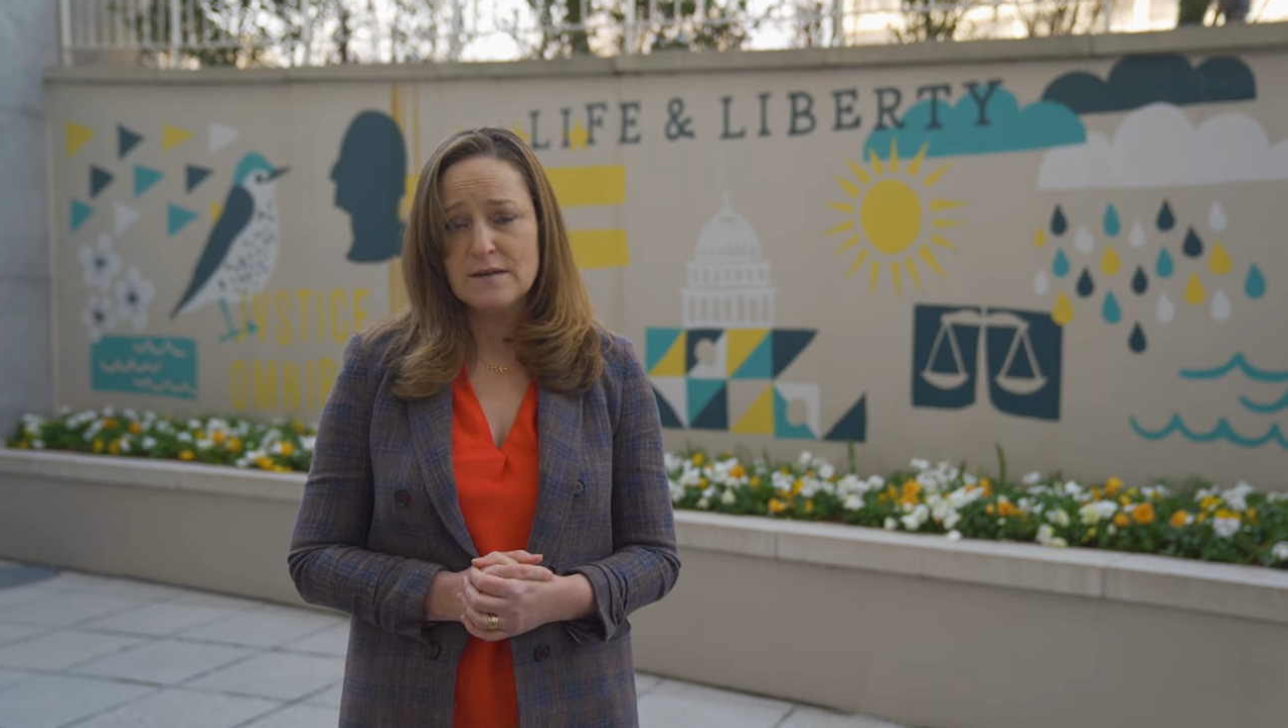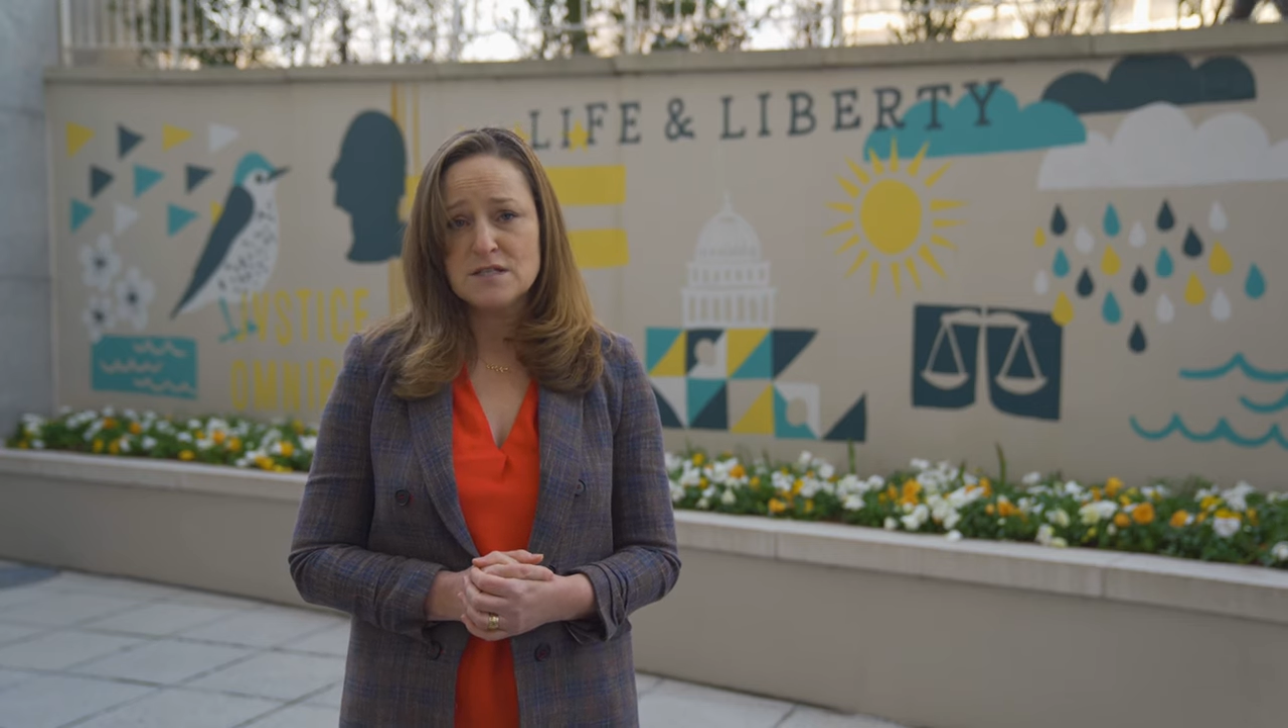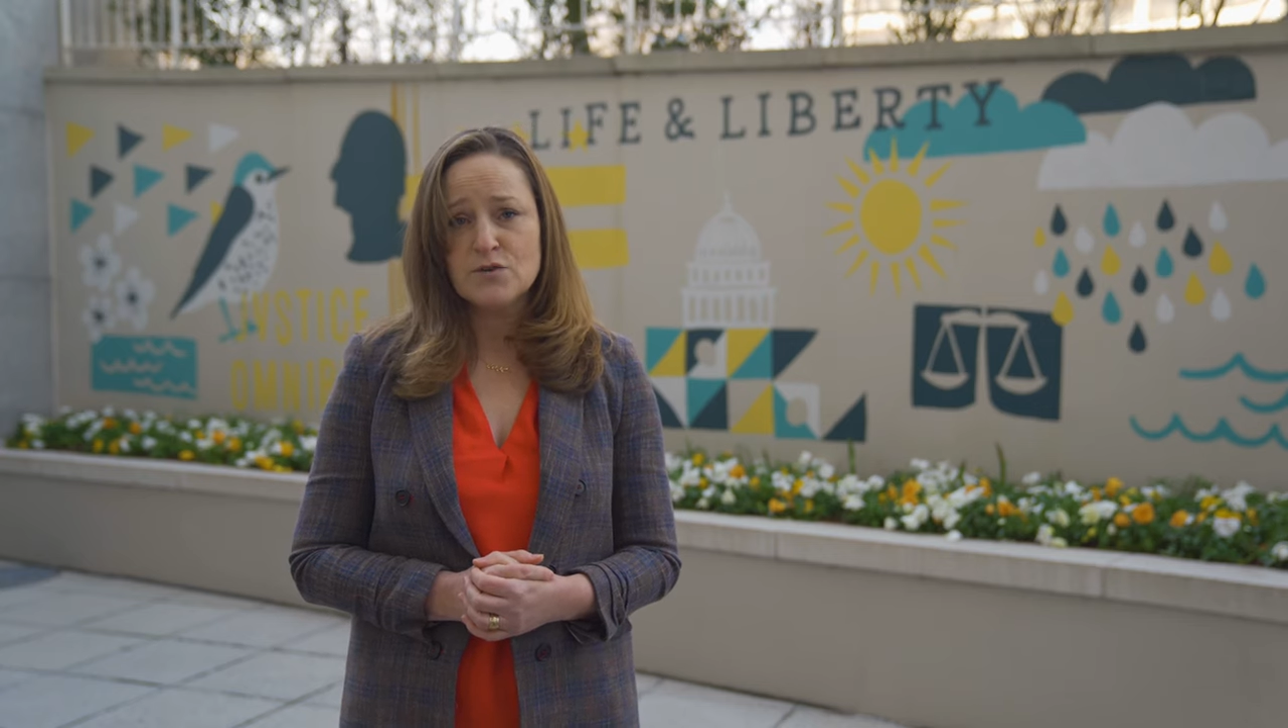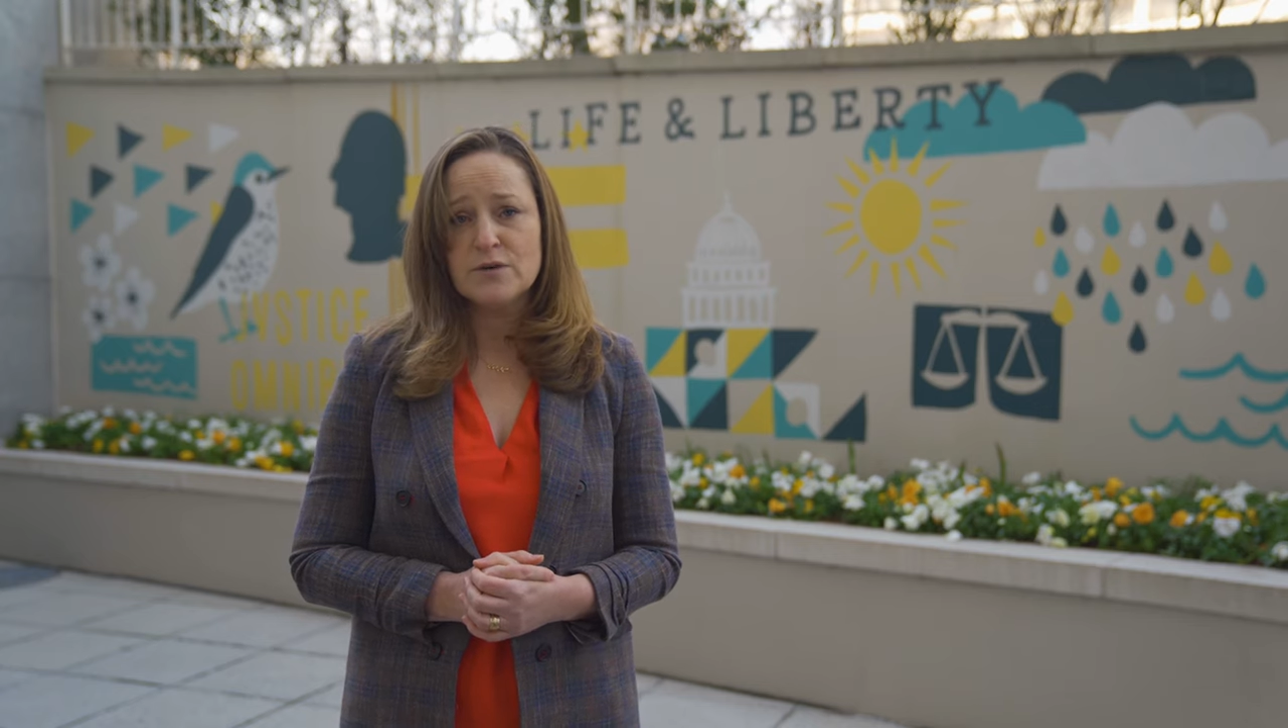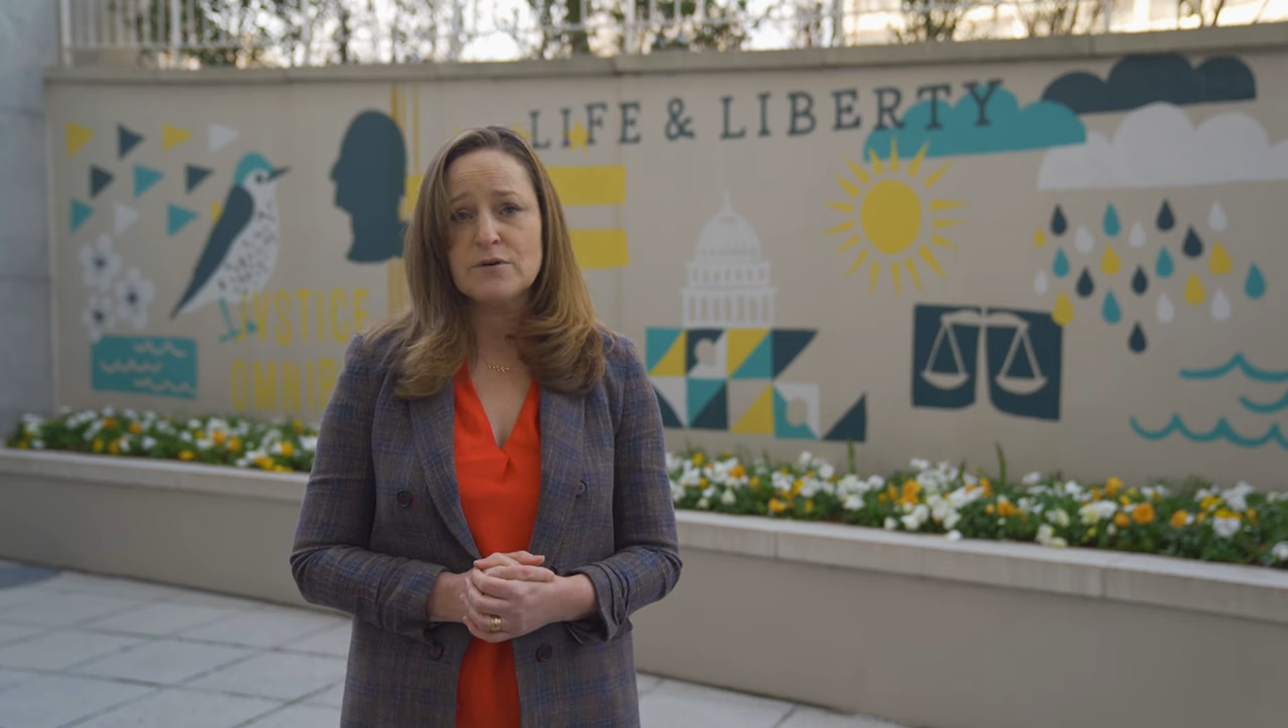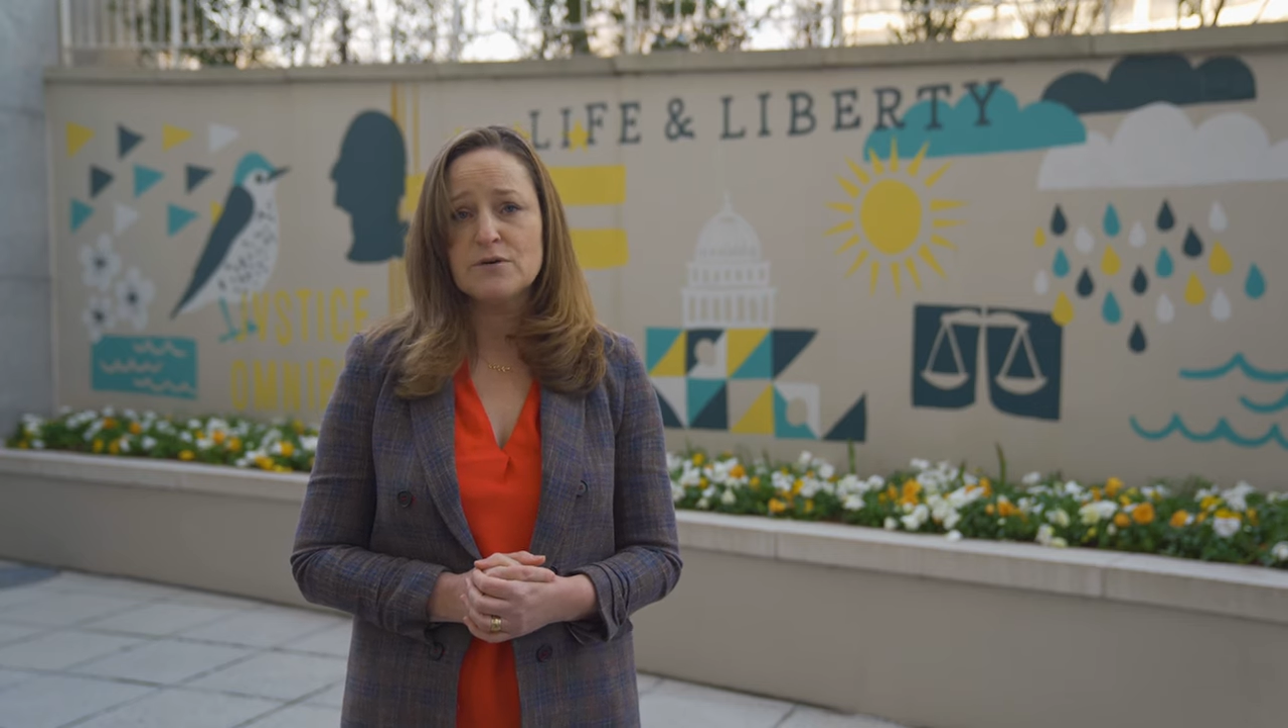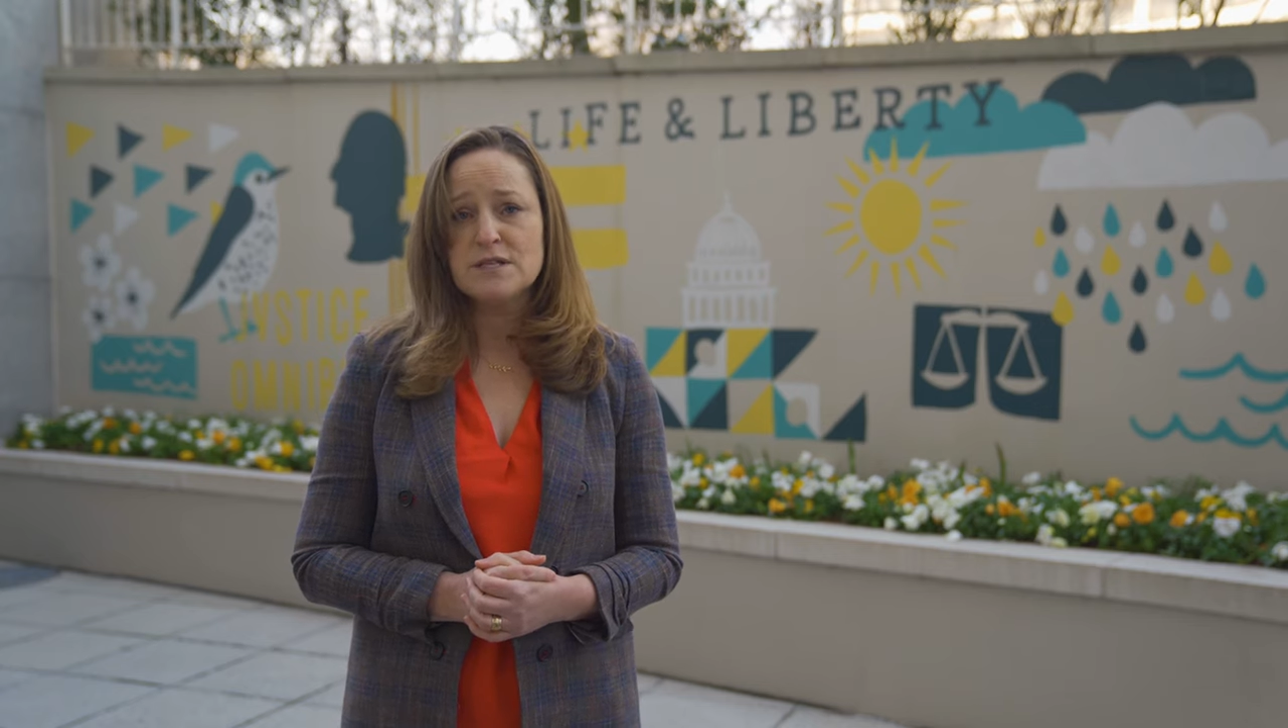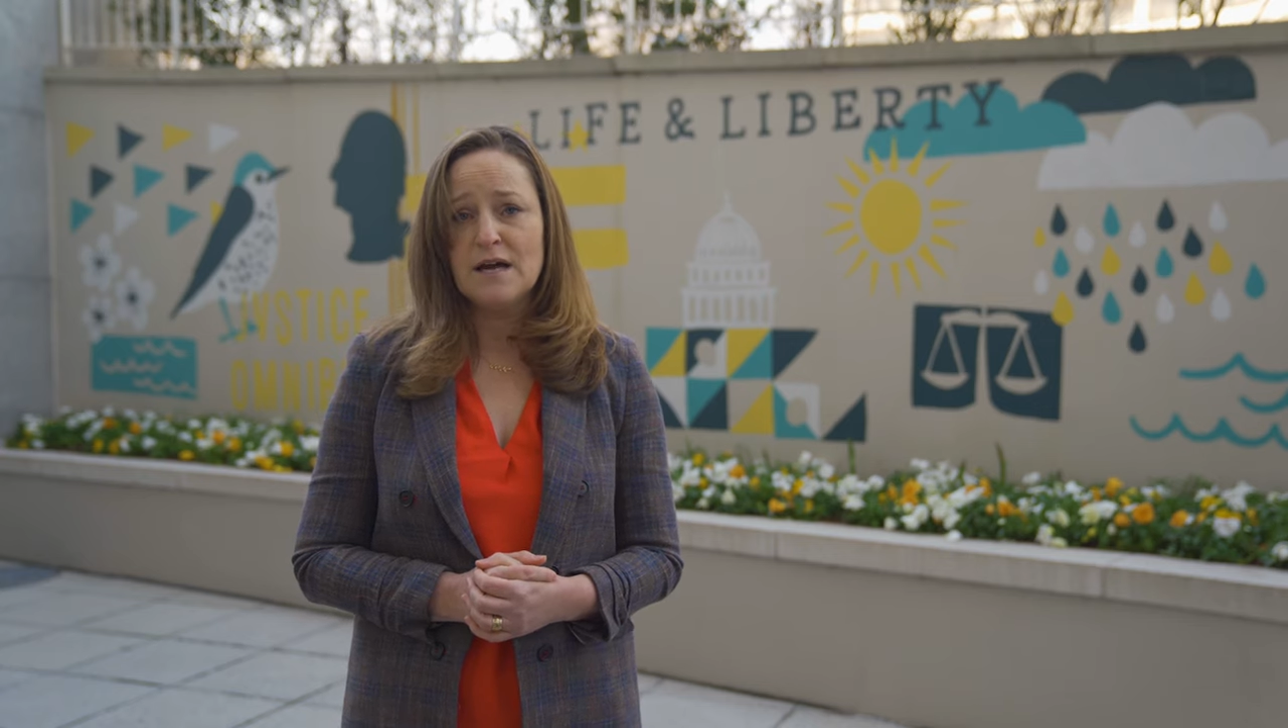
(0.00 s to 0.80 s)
at this critical